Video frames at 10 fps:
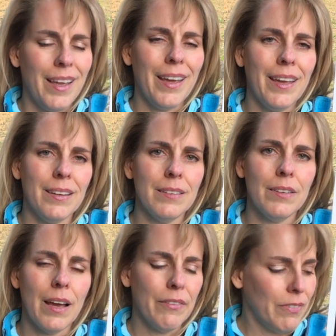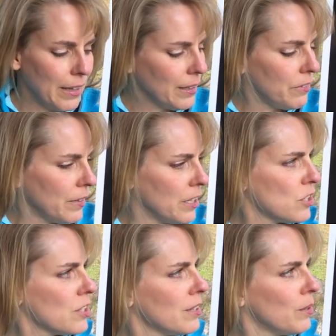and I finally
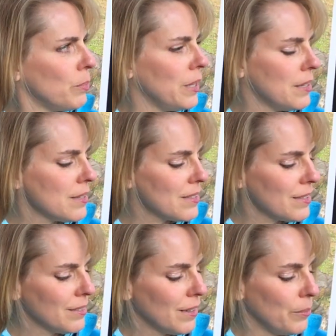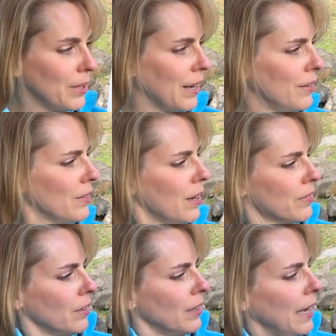finished the piece. I mean, I even
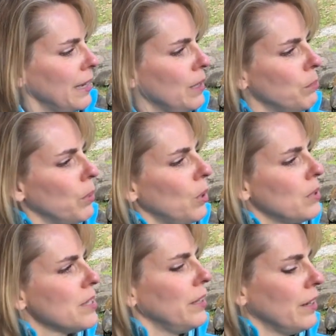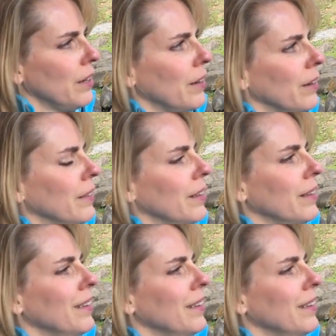got the lightning bolts here and